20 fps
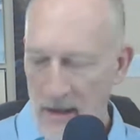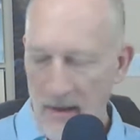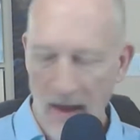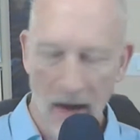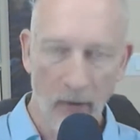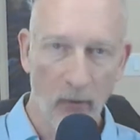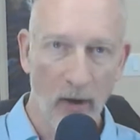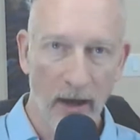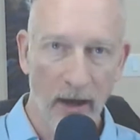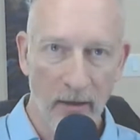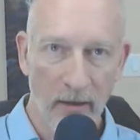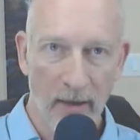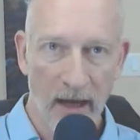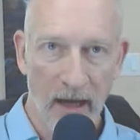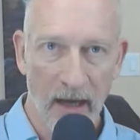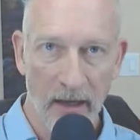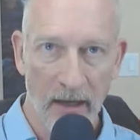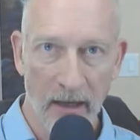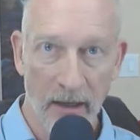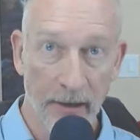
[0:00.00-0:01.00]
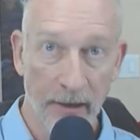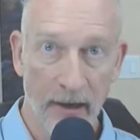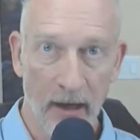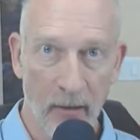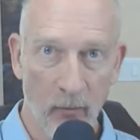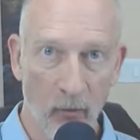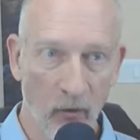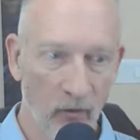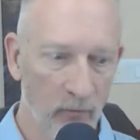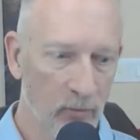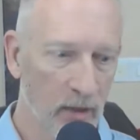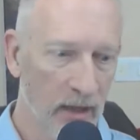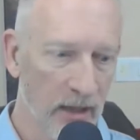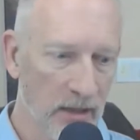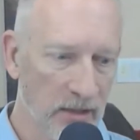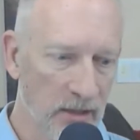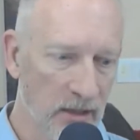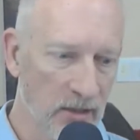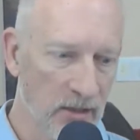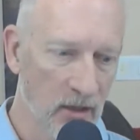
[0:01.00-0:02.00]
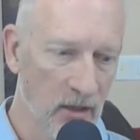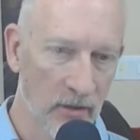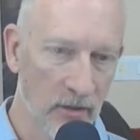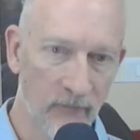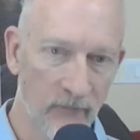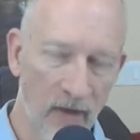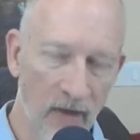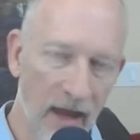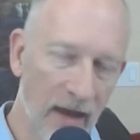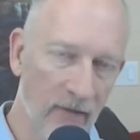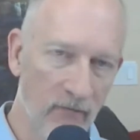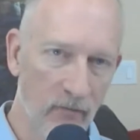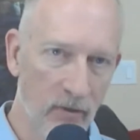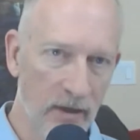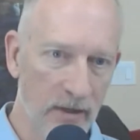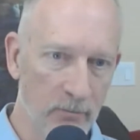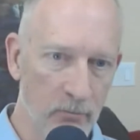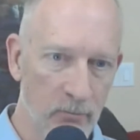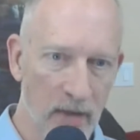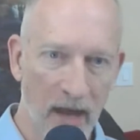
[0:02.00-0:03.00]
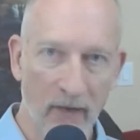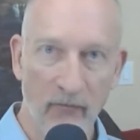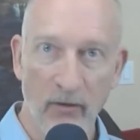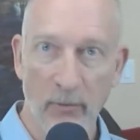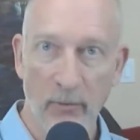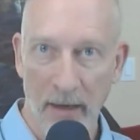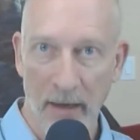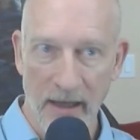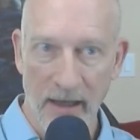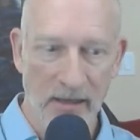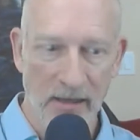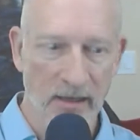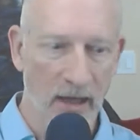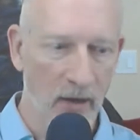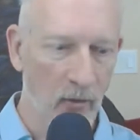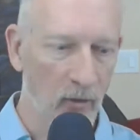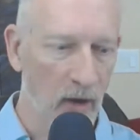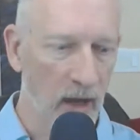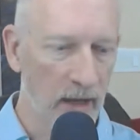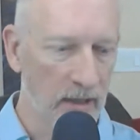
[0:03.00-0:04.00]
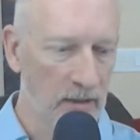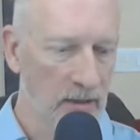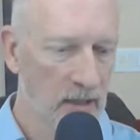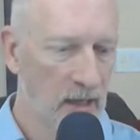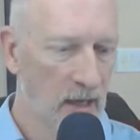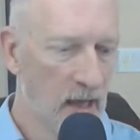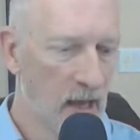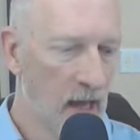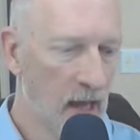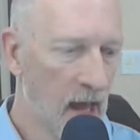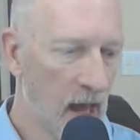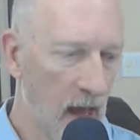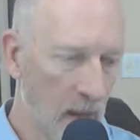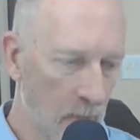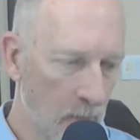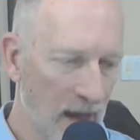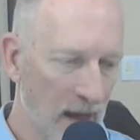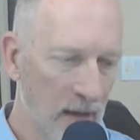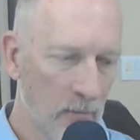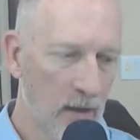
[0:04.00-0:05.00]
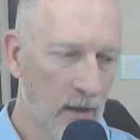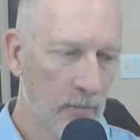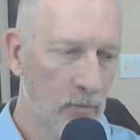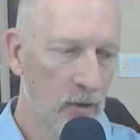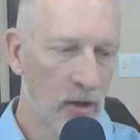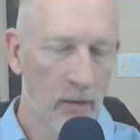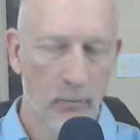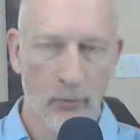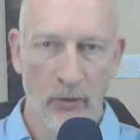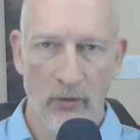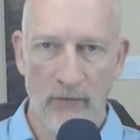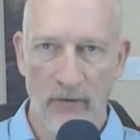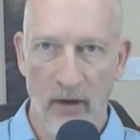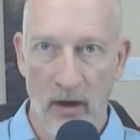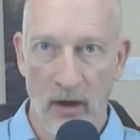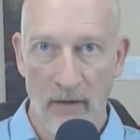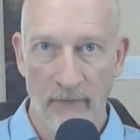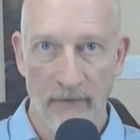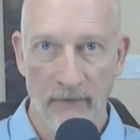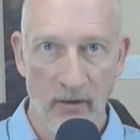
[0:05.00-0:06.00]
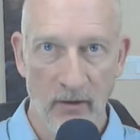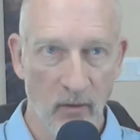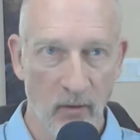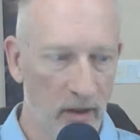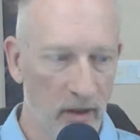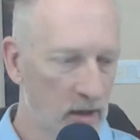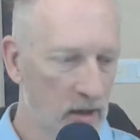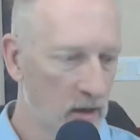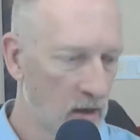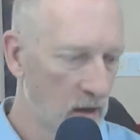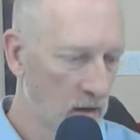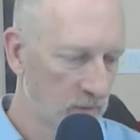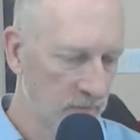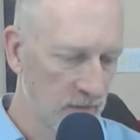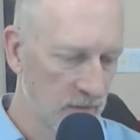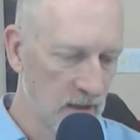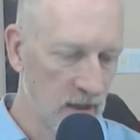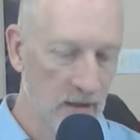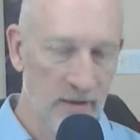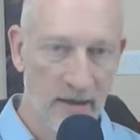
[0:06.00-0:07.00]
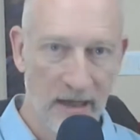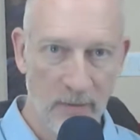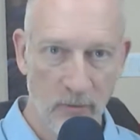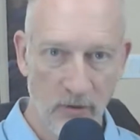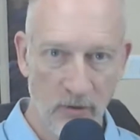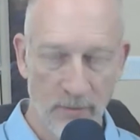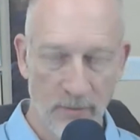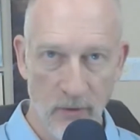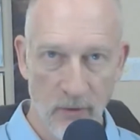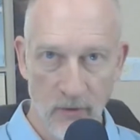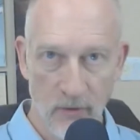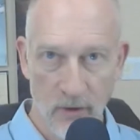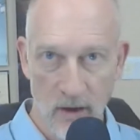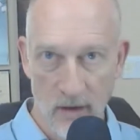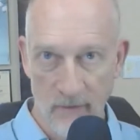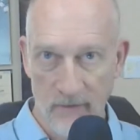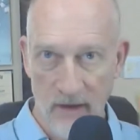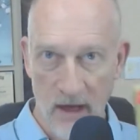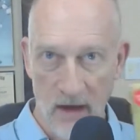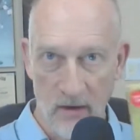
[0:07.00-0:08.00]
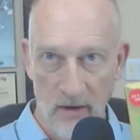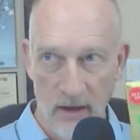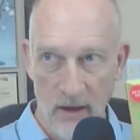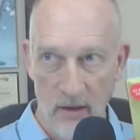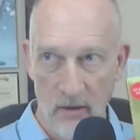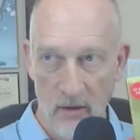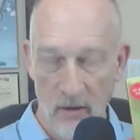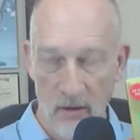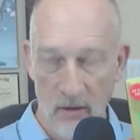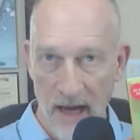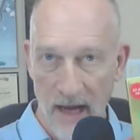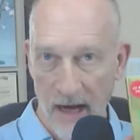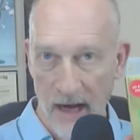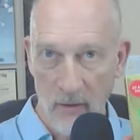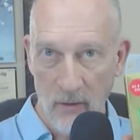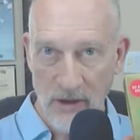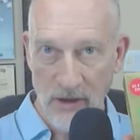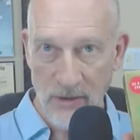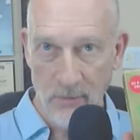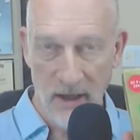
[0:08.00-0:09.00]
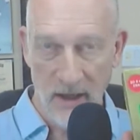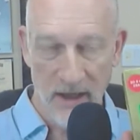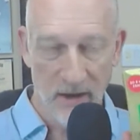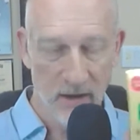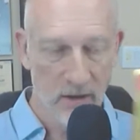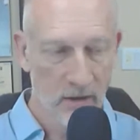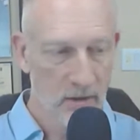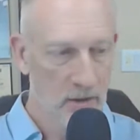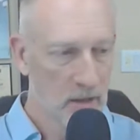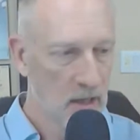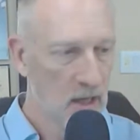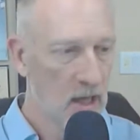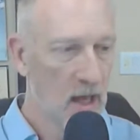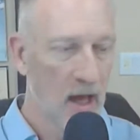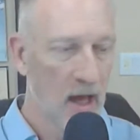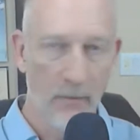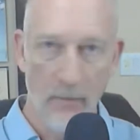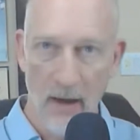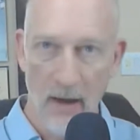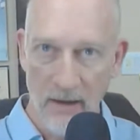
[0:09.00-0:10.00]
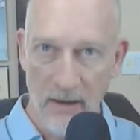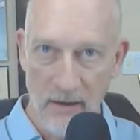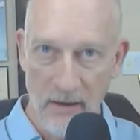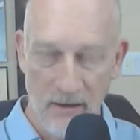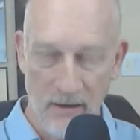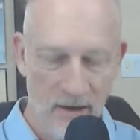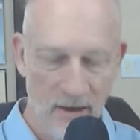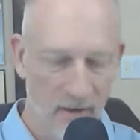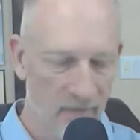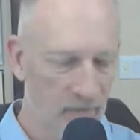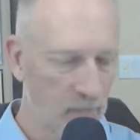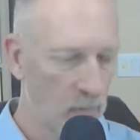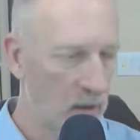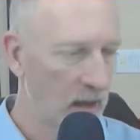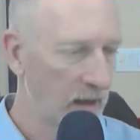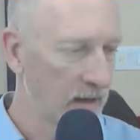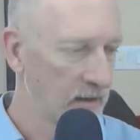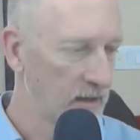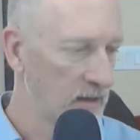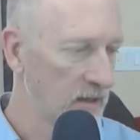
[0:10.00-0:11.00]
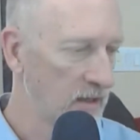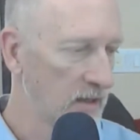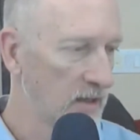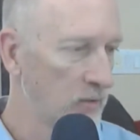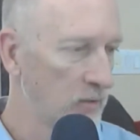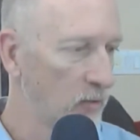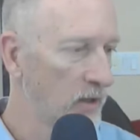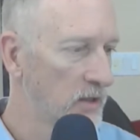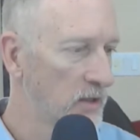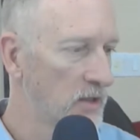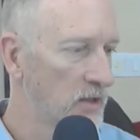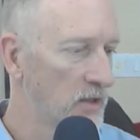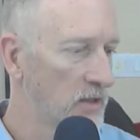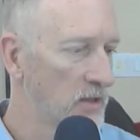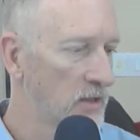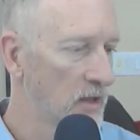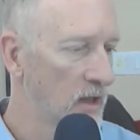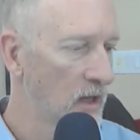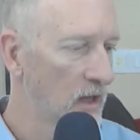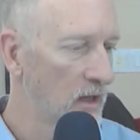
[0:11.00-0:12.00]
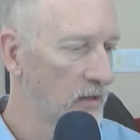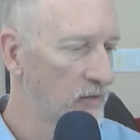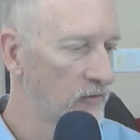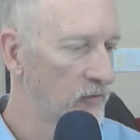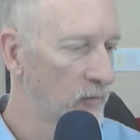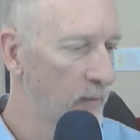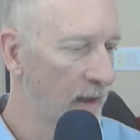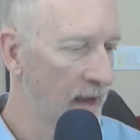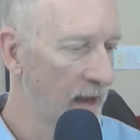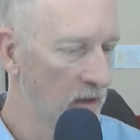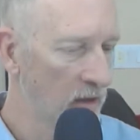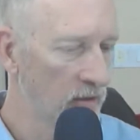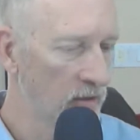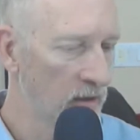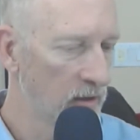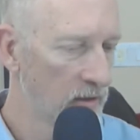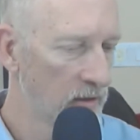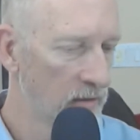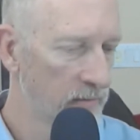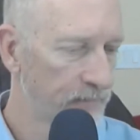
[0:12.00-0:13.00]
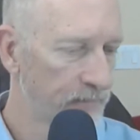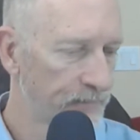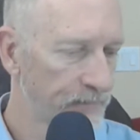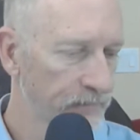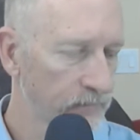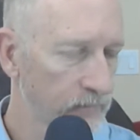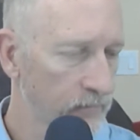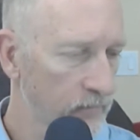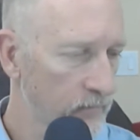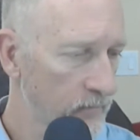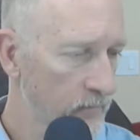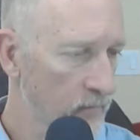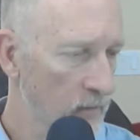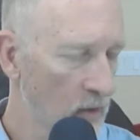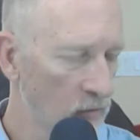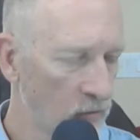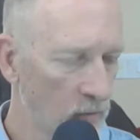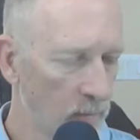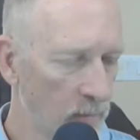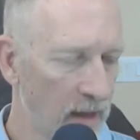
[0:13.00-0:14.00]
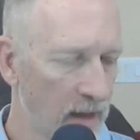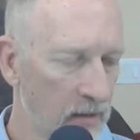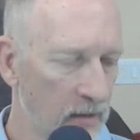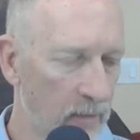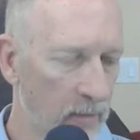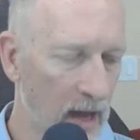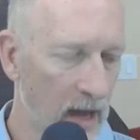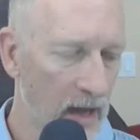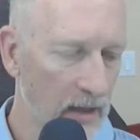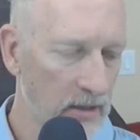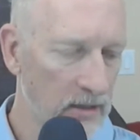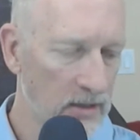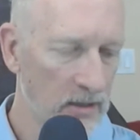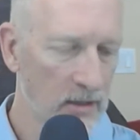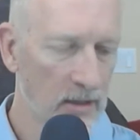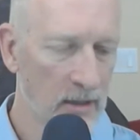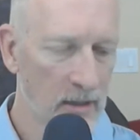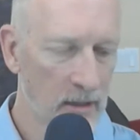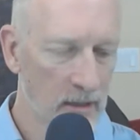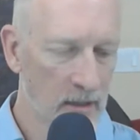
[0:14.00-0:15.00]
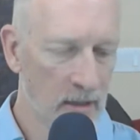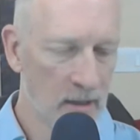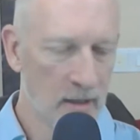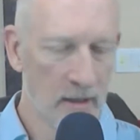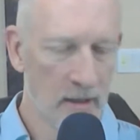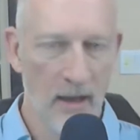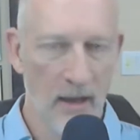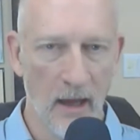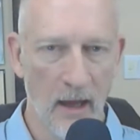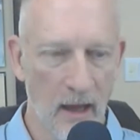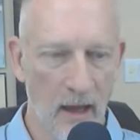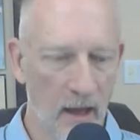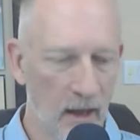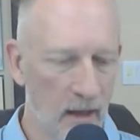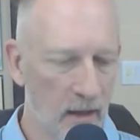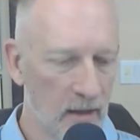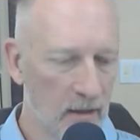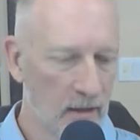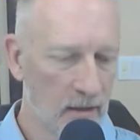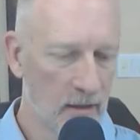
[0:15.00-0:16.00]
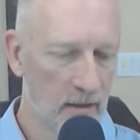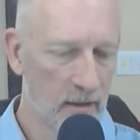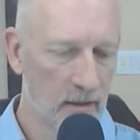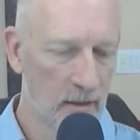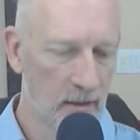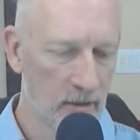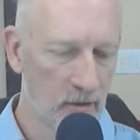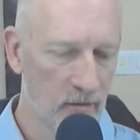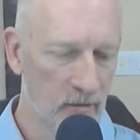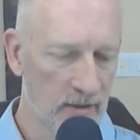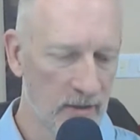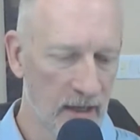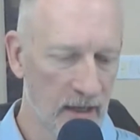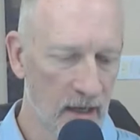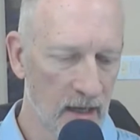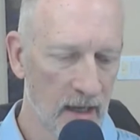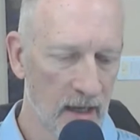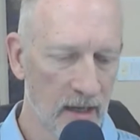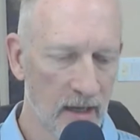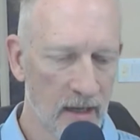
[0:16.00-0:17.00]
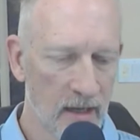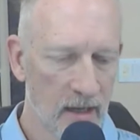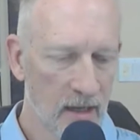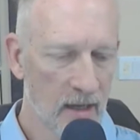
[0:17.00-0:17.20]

I write about it in a number of places on every place I write. I make my bulletproof coffee with coffee, a tablespoon of Kerrygold Irish butter. I buy this stuff by the, is this, 2-pound box. I use that a lot.